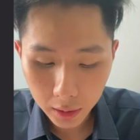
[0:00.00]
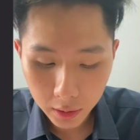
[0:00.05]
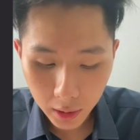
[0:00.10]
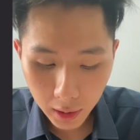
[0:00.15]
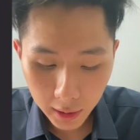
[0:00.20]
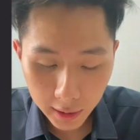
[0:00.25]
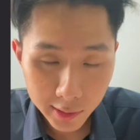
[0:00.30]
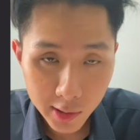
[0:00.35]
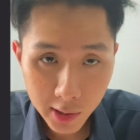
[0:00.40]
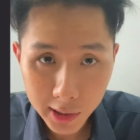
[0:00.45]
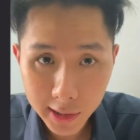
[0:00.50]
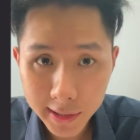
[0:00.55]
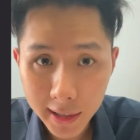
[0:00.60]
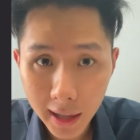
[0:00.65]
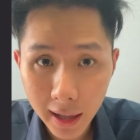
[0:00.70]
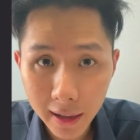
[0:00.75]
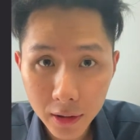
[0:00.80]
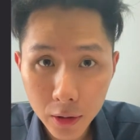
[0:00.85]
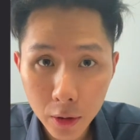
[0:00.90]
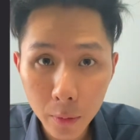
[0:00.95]
It's just
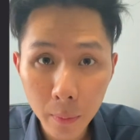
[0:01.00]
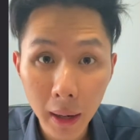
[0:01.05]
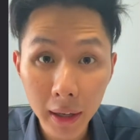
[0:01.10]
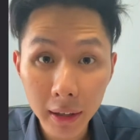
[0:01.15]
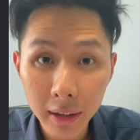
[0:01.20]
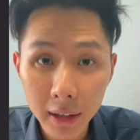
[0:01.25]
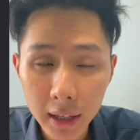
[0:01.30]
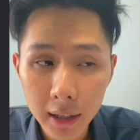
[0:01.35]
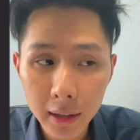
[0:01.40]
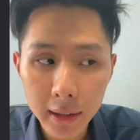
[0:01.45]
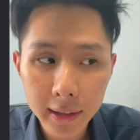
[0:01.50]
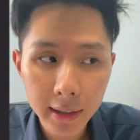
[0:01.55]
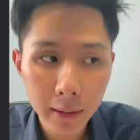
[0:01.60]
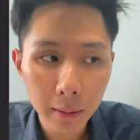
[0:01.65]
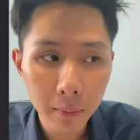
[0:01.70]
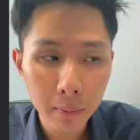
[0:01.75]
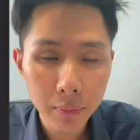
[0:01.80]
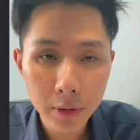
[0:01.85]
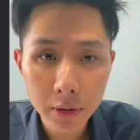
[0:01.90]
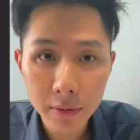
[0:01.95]
that you might need
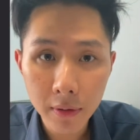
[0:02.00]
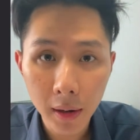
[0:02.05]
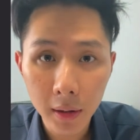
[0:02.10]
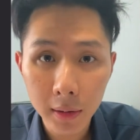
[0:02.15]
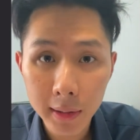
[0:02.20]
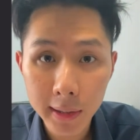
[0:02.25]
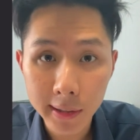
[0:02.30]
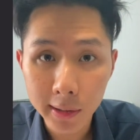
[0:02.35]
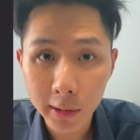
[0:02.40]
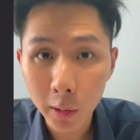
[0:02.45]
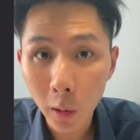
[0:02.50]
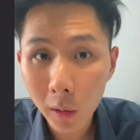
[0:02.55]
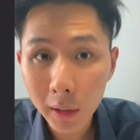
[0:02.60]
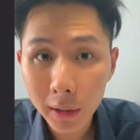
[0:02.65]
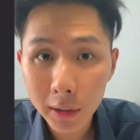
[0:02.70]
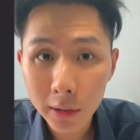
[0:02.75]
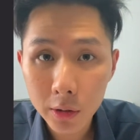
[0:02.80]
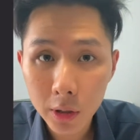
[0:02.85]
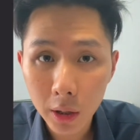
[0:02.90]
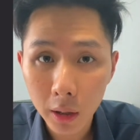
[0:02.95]
some prerequisite
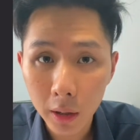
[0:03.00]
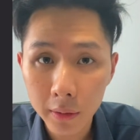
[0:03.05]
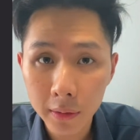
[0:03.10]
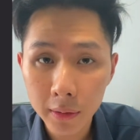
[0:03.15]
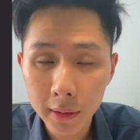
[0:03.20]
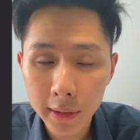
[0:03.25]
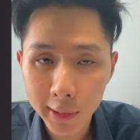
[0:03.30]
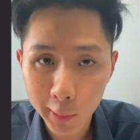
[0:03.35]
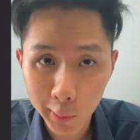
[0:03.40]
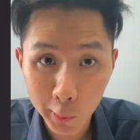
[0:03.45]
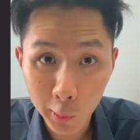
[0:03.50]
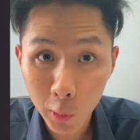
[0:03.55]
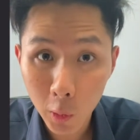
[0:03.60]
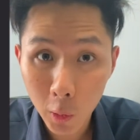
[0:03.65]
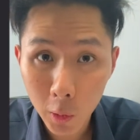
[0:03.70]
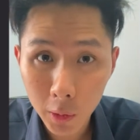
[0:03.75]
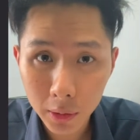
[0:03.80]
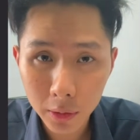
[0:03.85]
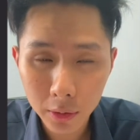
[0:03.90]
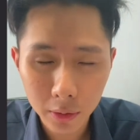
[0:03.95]
knowledge on
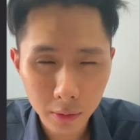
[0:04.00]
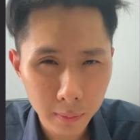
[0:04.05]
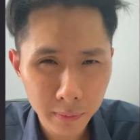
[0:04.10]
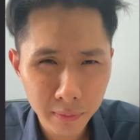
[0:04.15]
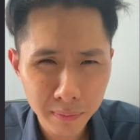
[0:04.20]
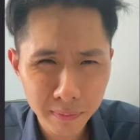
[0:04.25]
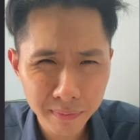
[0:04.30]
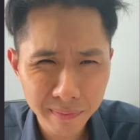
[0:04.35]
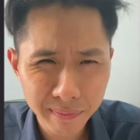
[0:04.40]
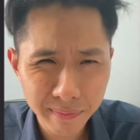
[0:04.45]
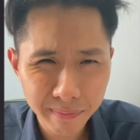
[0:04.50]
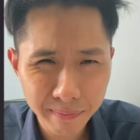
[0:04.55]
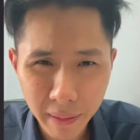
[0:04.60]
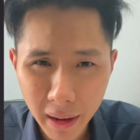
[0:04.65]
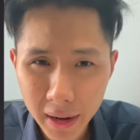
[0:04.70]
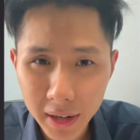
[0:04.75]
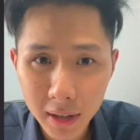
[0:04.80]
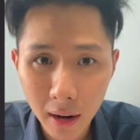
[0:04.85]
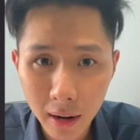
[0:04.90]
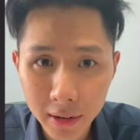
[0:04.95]
pseudocode to
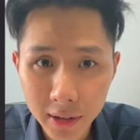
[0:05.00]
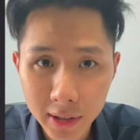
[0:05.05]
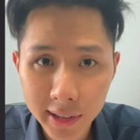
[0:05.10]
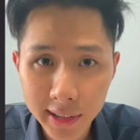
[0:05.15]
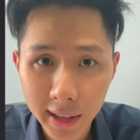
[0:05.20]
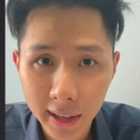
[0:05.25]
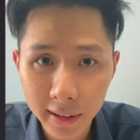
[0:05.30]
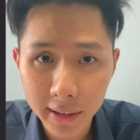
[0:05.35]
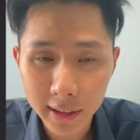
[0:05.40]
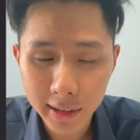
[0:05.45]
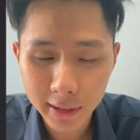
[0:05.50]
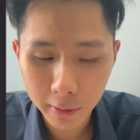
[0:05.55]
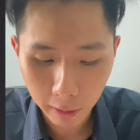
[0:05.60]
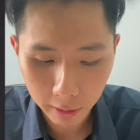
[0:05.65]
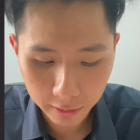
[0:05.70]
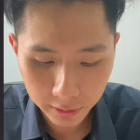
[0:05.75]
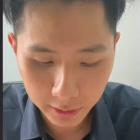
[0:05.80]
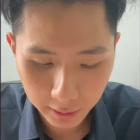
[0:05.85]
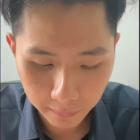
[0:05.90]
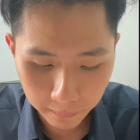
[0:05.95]
better understand this
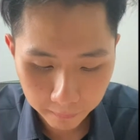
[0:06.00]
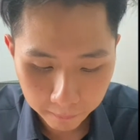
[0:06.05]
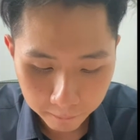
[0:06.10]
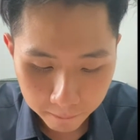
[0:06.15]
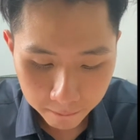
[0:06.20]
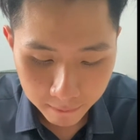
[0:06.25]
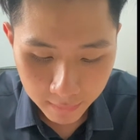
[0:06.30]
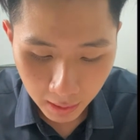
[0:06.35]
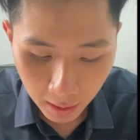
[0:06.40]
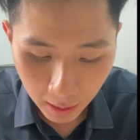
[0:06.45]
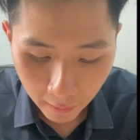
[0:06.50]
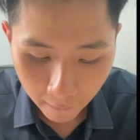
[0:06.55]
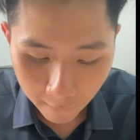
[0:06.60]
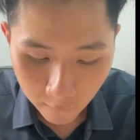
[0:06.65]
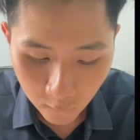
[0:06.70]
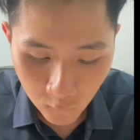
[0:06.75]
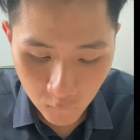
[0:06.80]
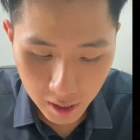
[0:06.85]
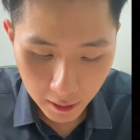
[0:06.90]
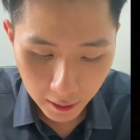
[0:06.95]
question.
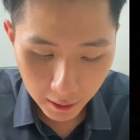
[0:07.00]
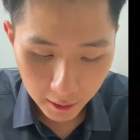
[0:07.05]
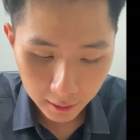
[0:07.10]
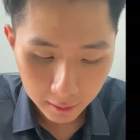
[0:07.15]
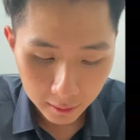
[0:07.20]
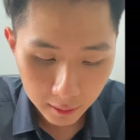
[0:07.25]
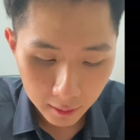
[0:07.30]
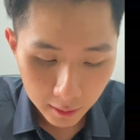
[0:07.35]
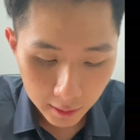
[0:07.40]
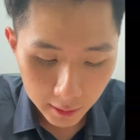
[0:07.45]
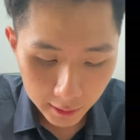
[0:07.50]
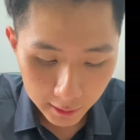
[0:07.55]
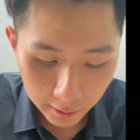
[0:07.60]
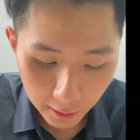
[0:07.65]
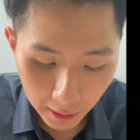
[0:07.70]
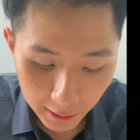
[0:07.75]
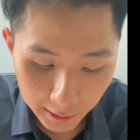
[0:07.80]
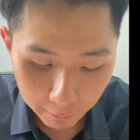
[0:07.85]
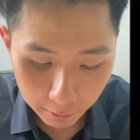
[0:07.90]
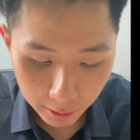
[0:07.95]
Okay, so
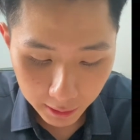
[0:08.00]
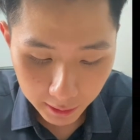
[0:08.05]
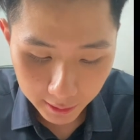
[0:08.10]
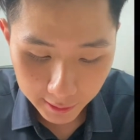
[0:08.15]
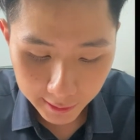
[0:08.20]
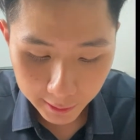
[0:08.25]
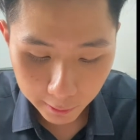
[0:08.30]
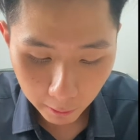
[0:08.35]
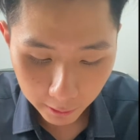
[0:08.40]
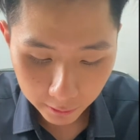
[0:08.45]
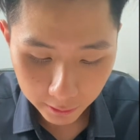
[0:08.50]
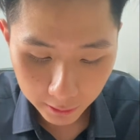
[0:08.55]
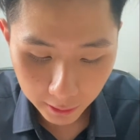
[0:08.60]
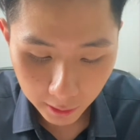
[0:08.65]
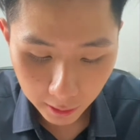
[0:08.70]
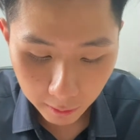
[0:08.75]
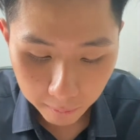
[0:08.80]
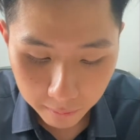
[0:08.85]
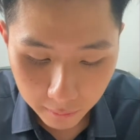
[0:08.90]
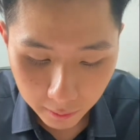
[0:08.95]
let's read this question
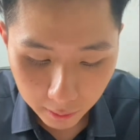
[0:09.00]
up.